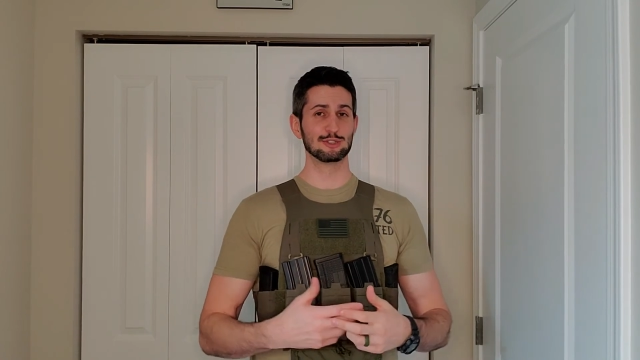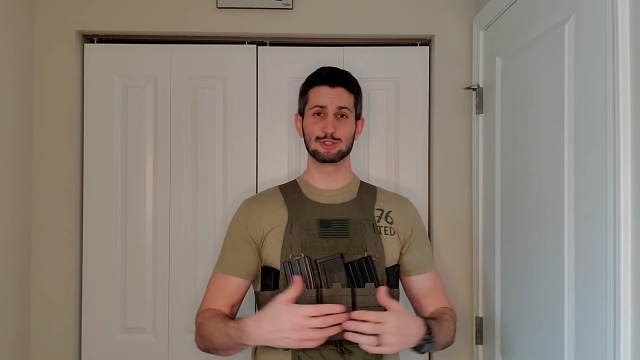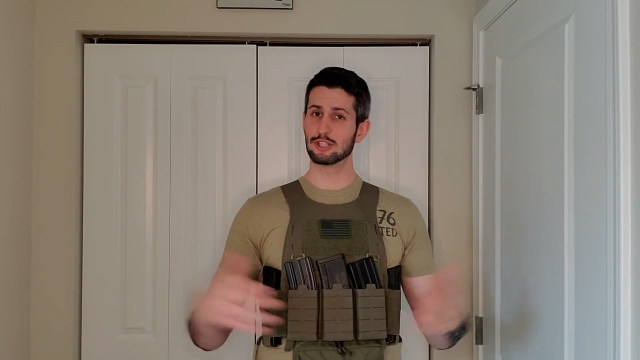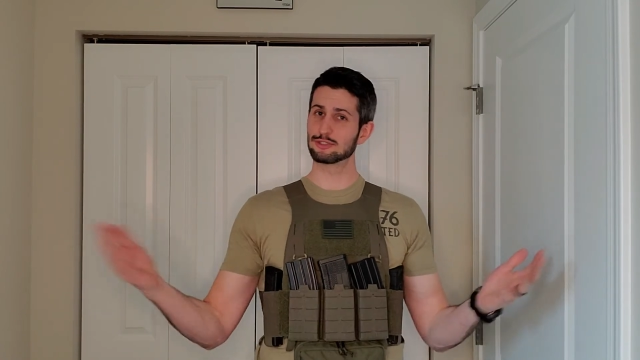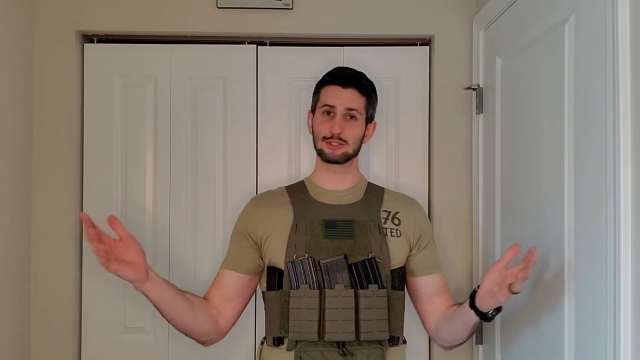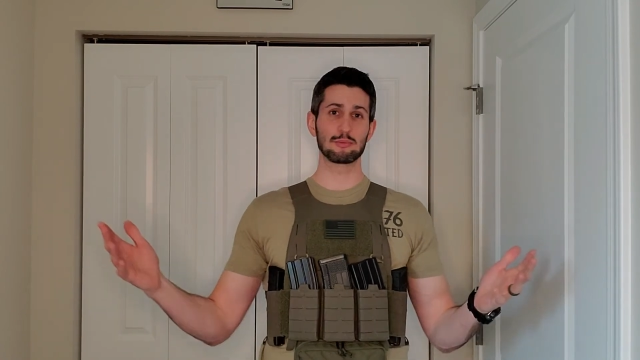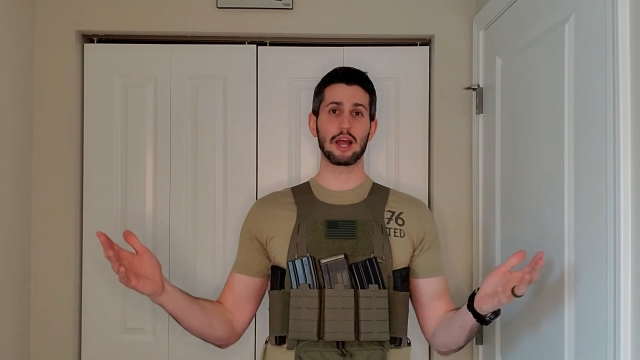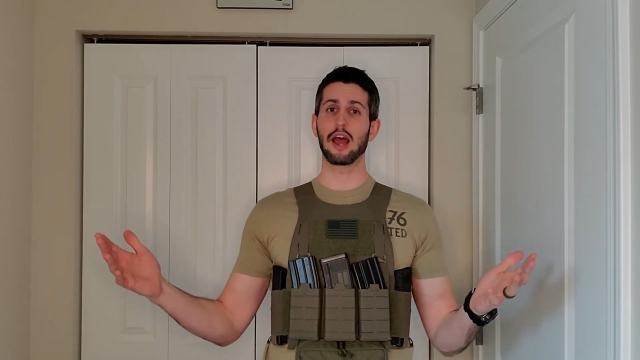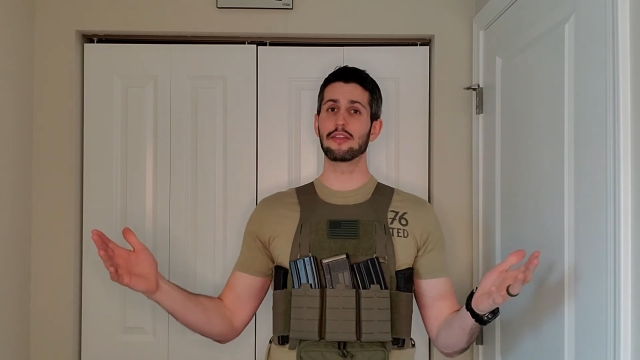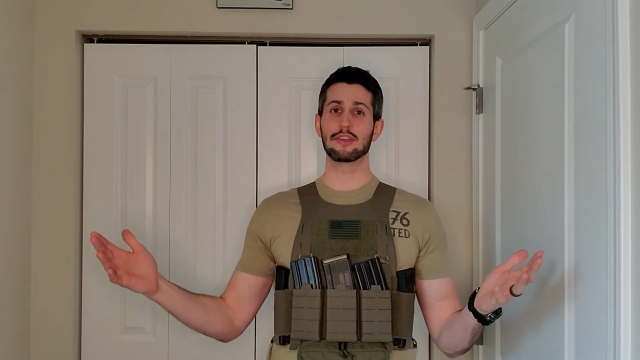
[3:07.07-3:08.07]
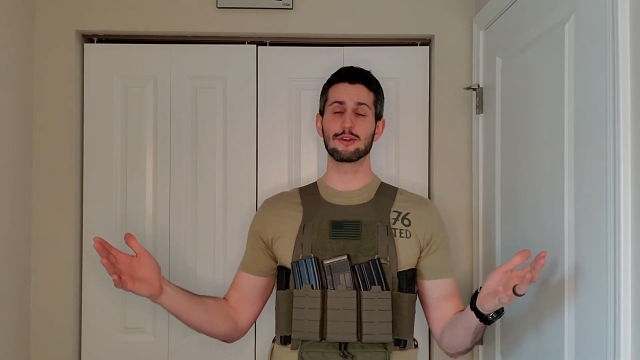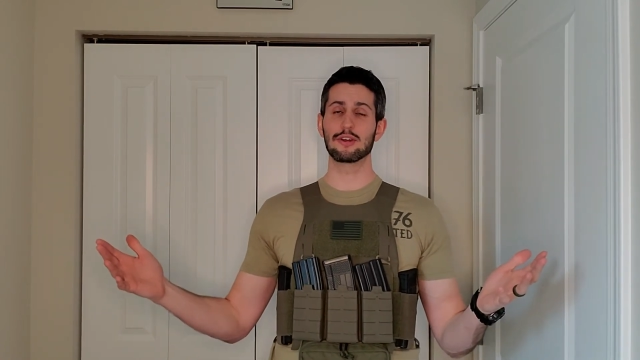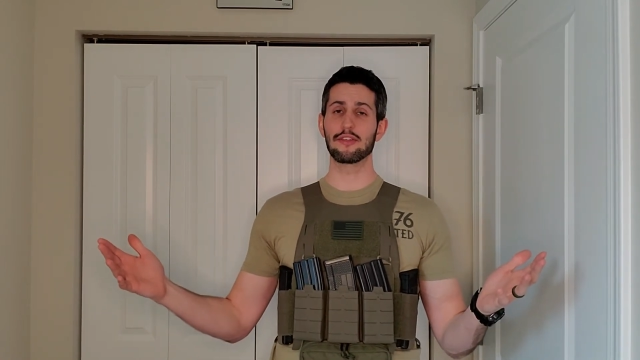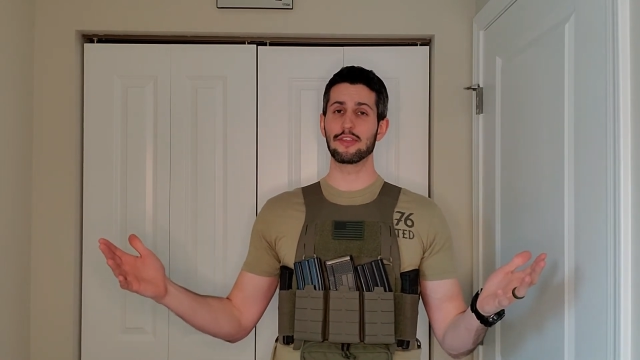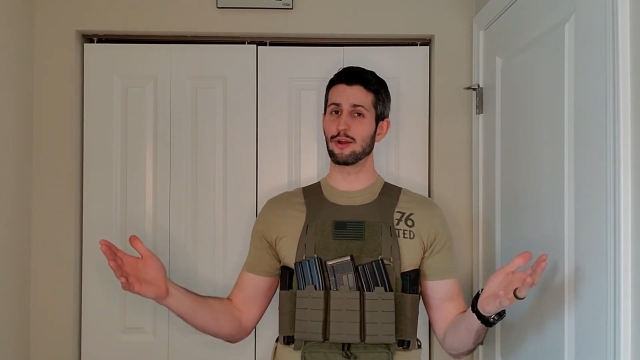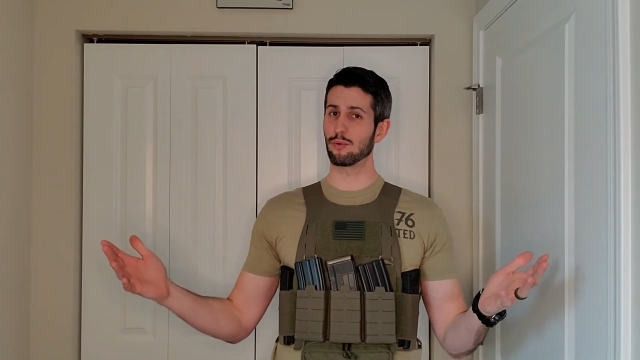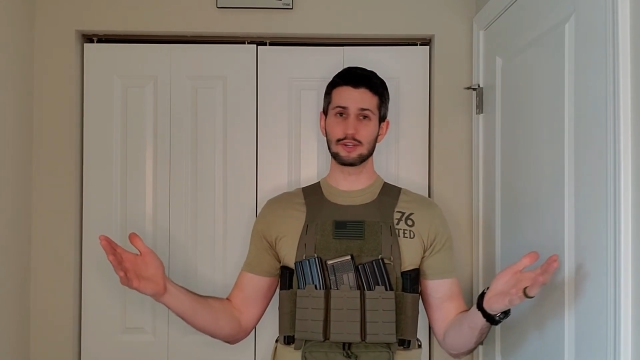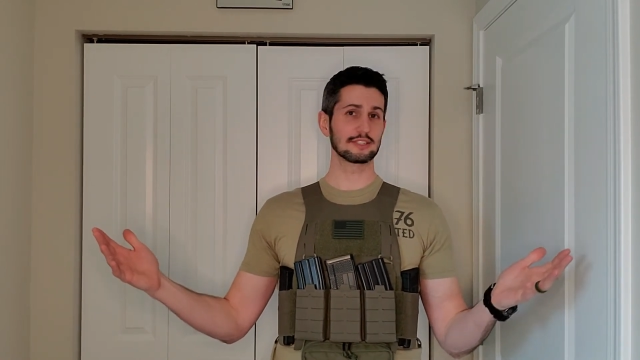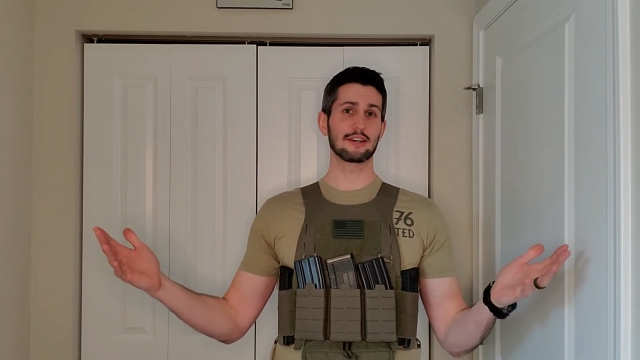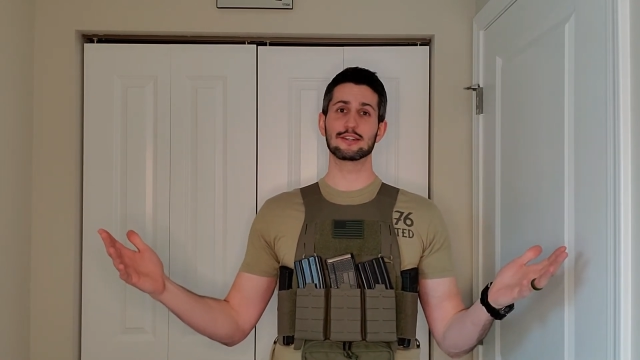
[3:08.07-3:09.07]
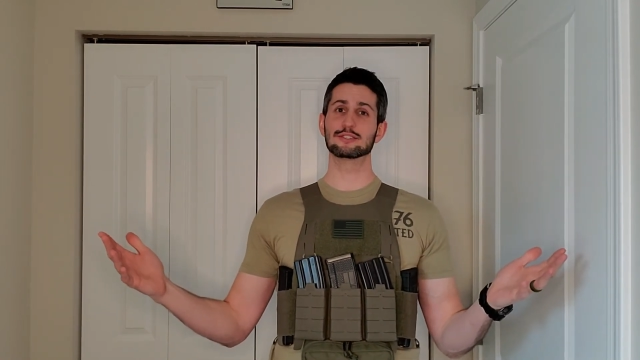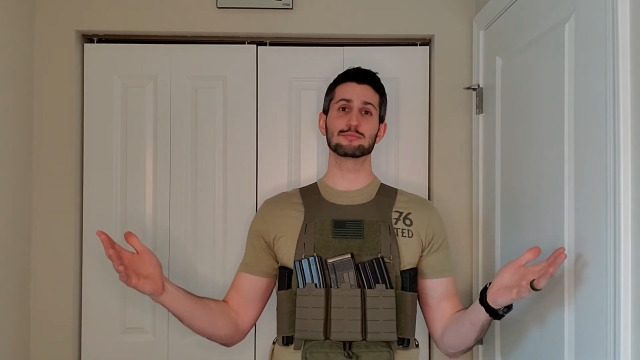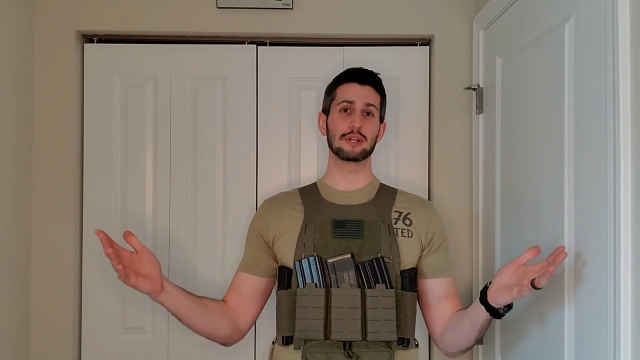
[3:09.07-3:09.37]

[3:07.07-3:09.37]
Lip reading: just some guy on the internet that works out in his